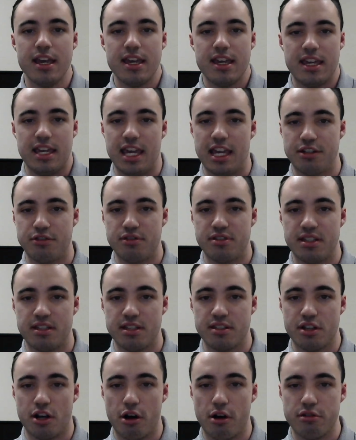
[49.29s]
Anderson is
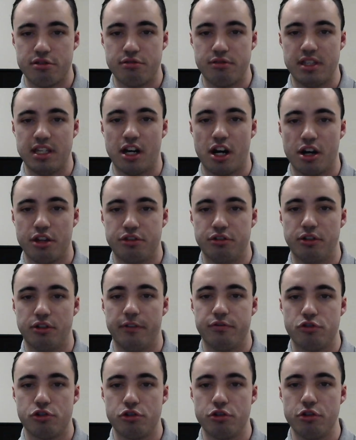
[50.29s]
also the author of
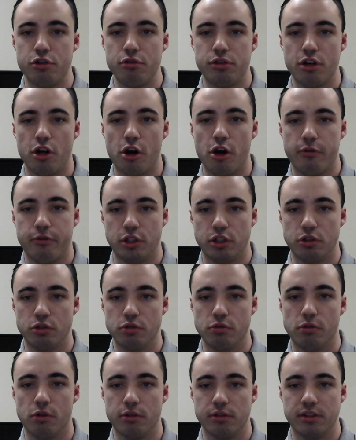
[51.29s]
Truth
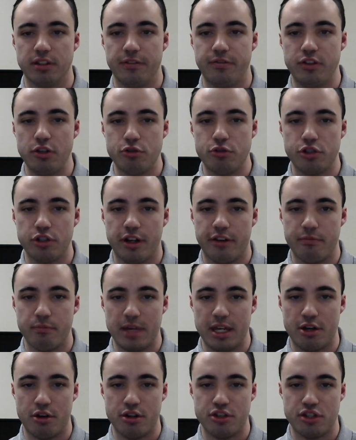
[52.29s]
Overruled, The Future of
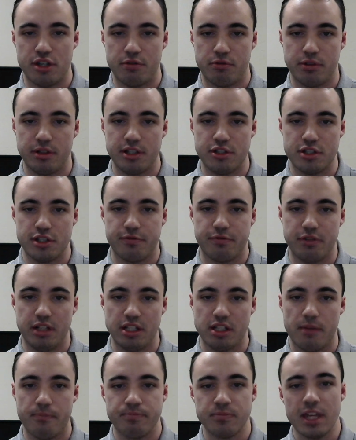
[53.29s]
Marriage and Religious
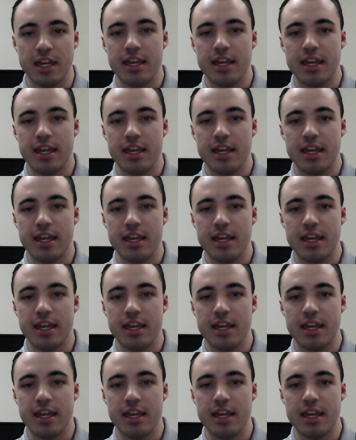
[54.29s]
Freedom,